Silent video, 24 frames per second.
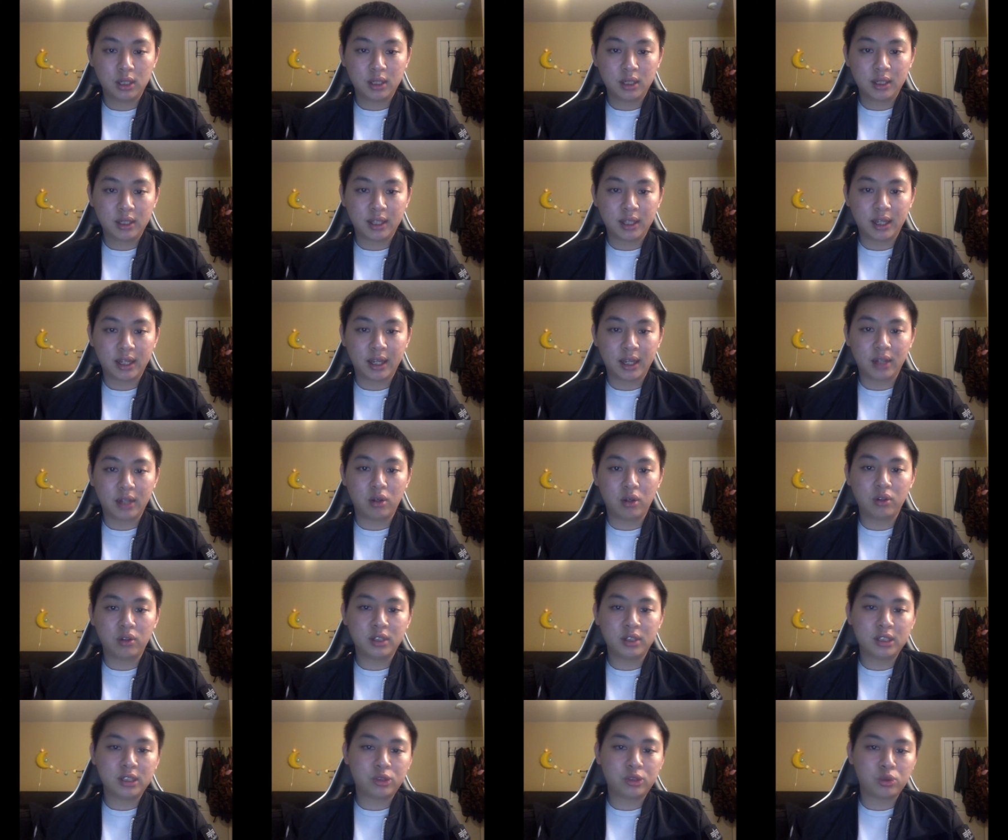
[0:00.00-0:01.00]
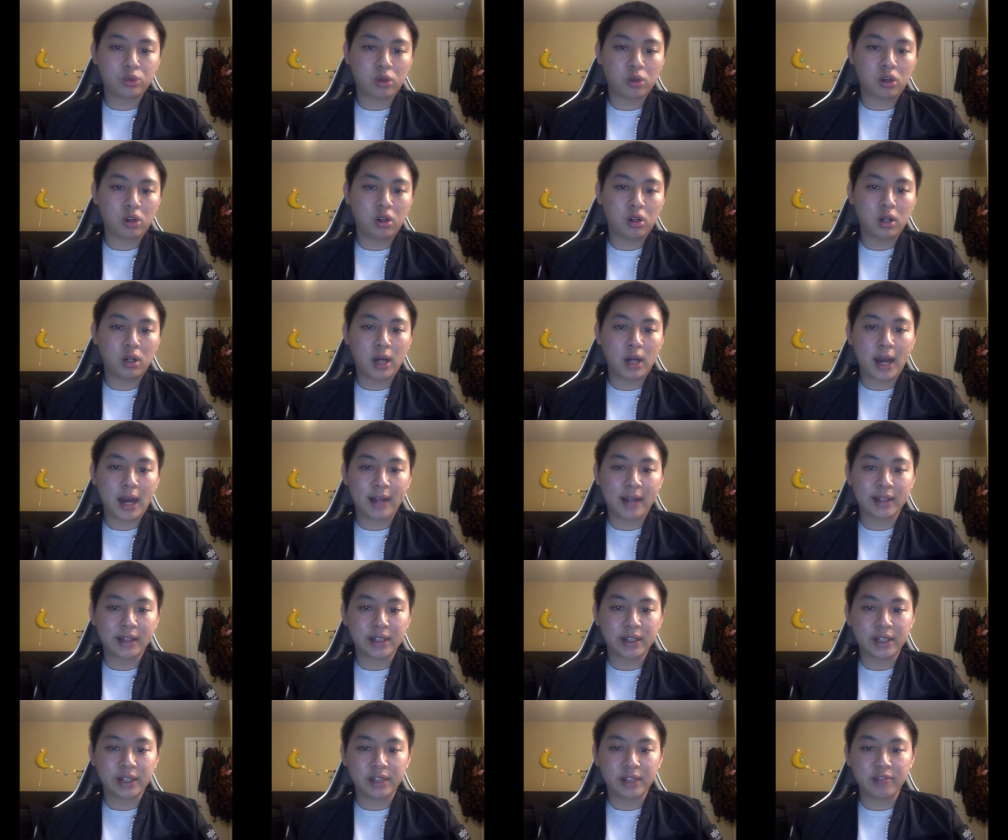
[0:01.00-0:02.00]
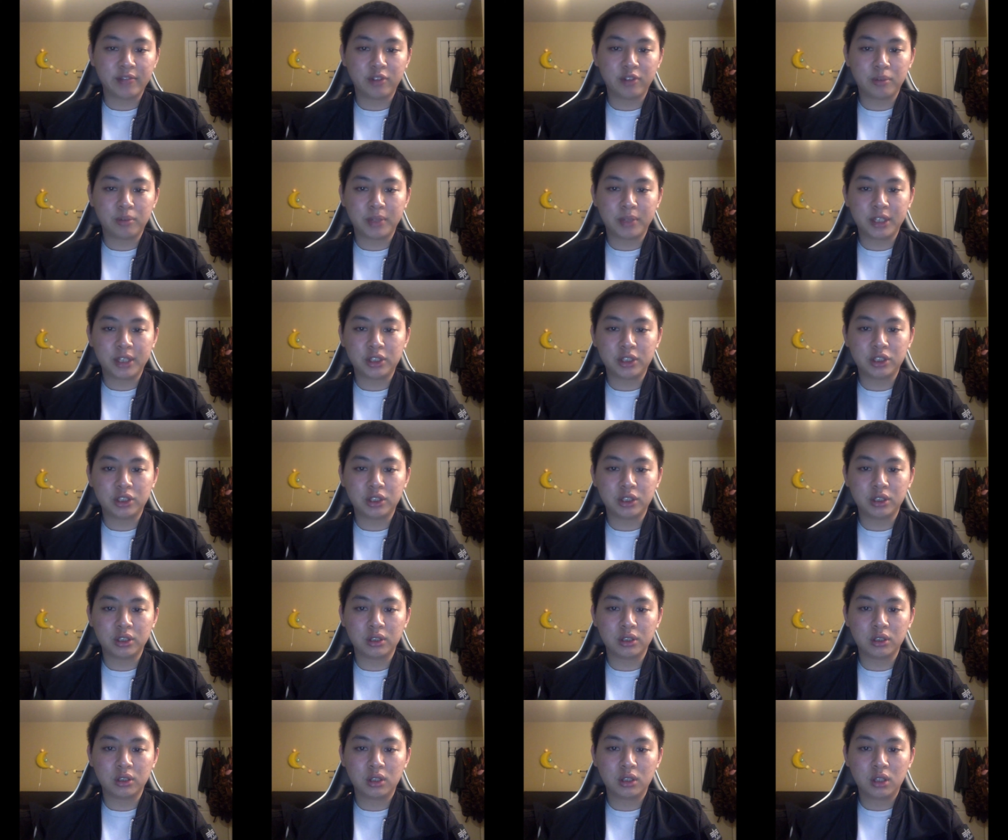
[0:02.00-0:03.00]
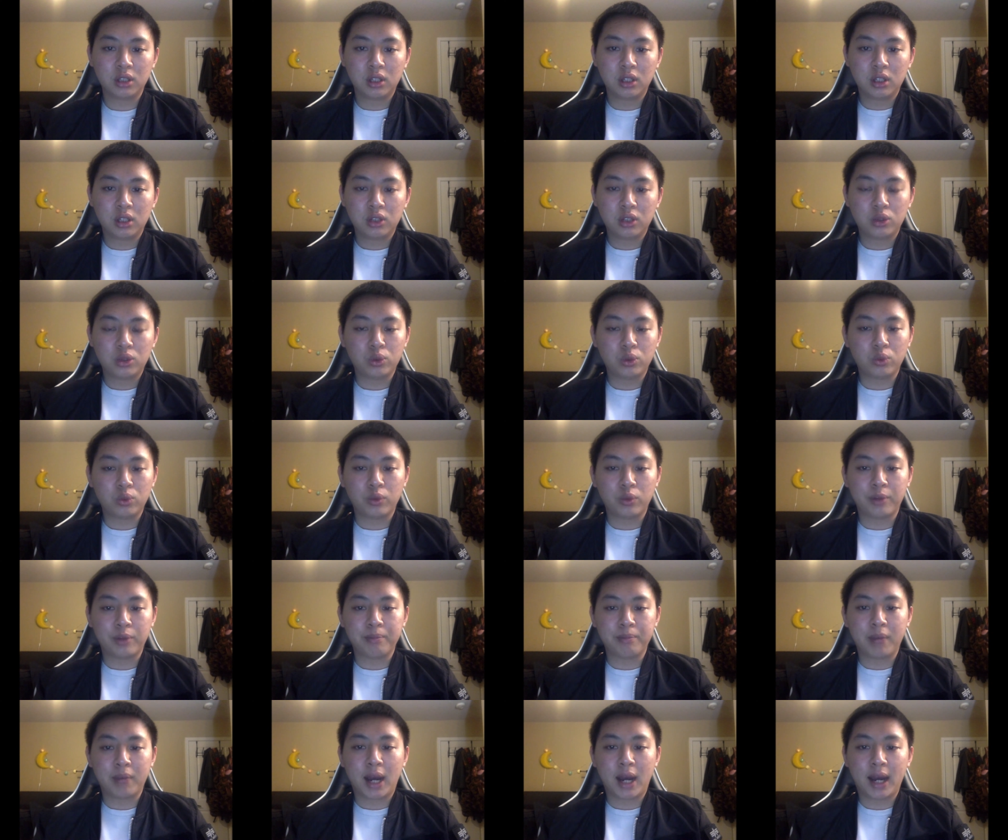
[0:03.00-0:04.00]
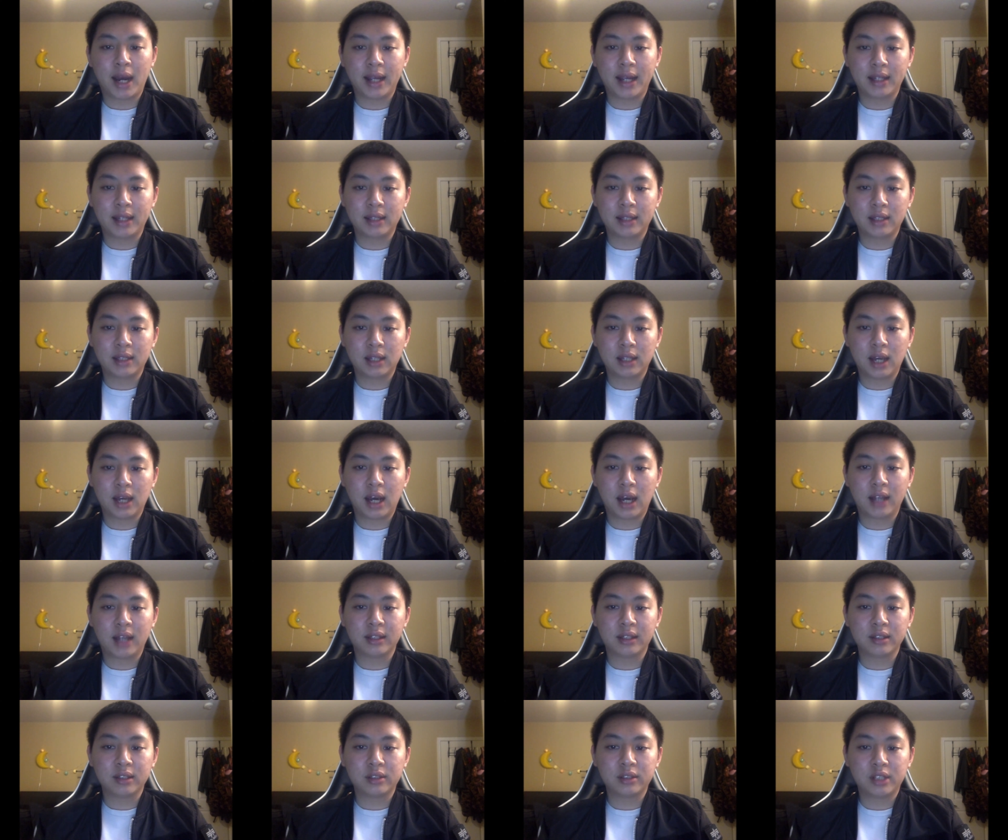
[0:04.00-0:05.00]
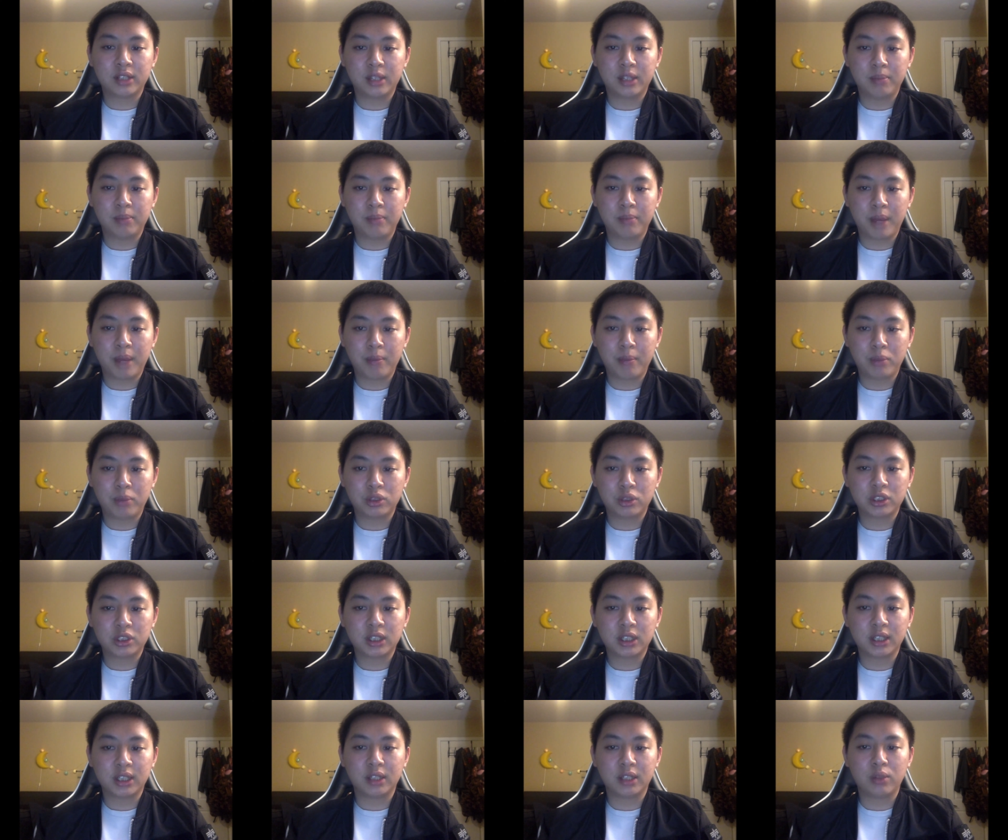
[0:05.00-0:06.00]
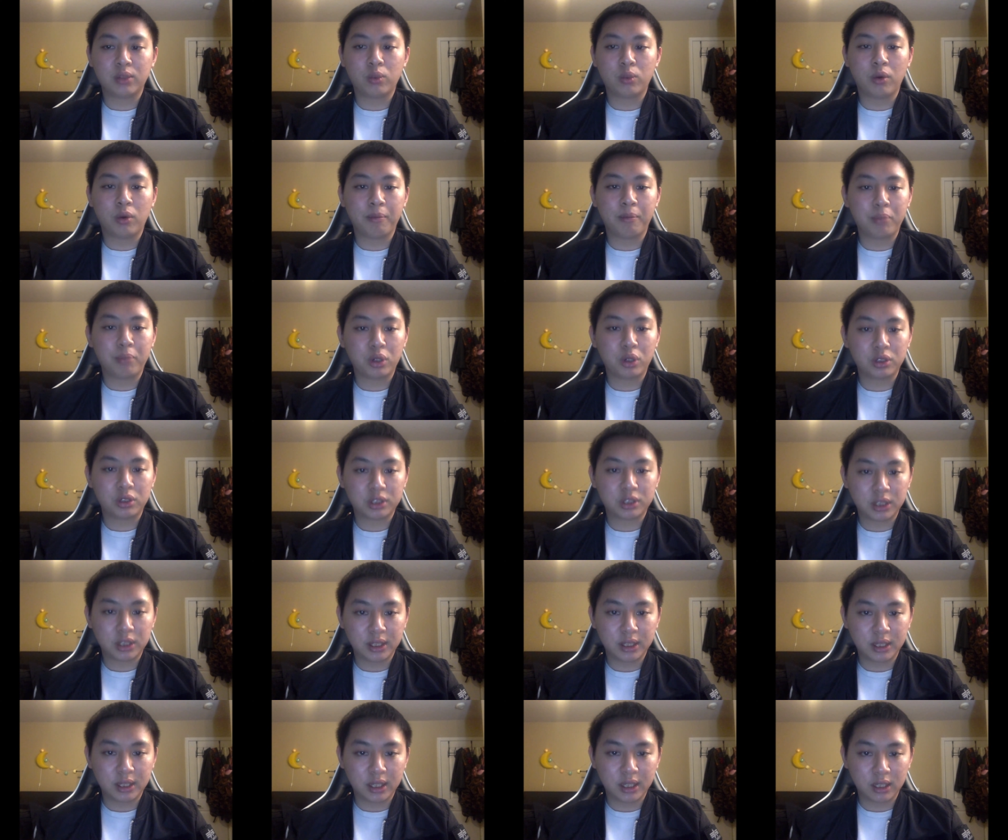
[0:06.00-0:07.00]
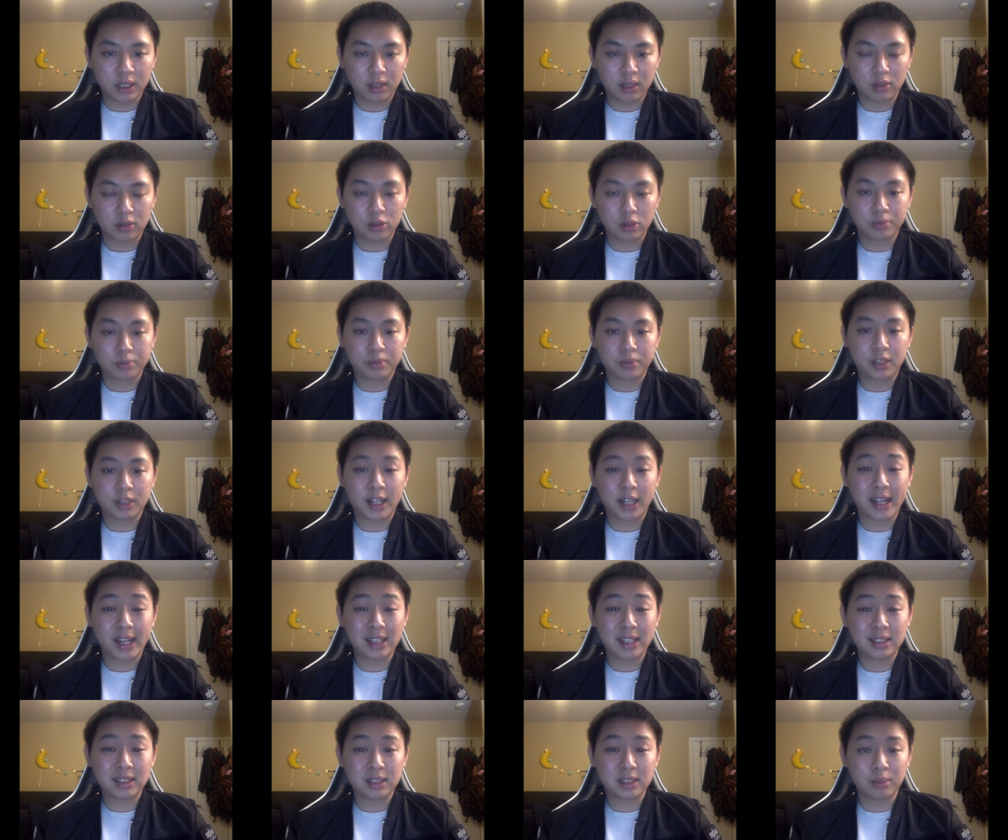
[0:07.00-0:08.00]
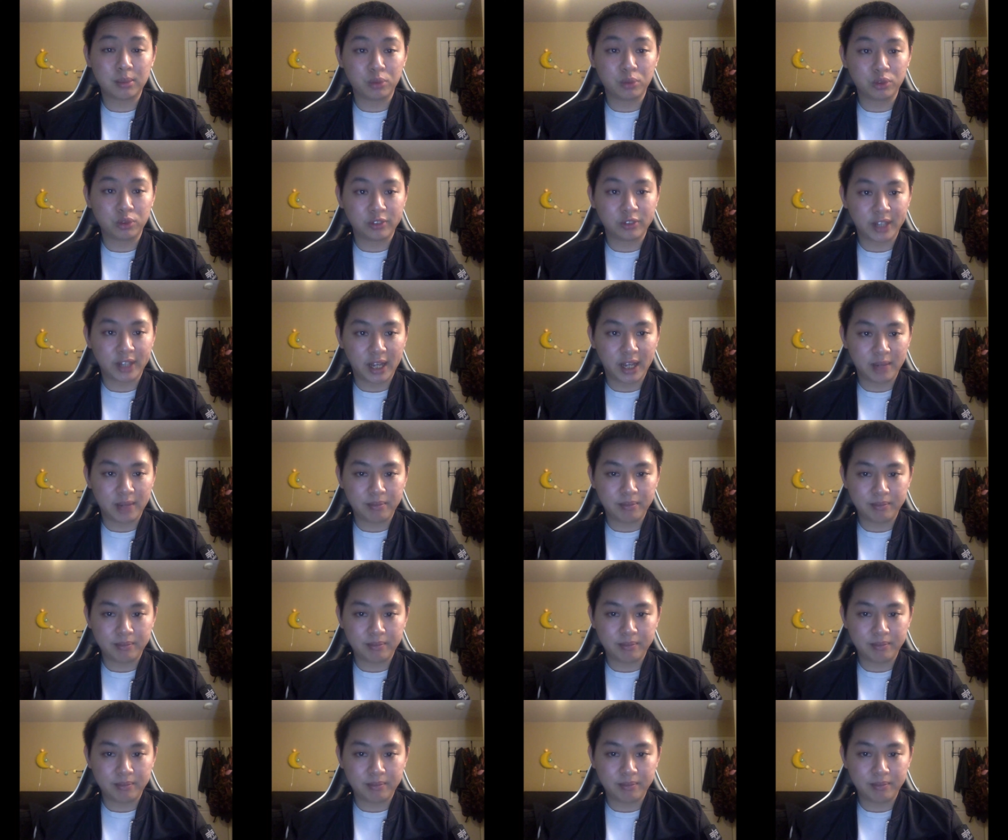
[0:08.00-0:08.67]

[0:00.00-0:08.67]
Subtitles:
They can only draw other information to remind other team members until one person in the group guesses the movie name.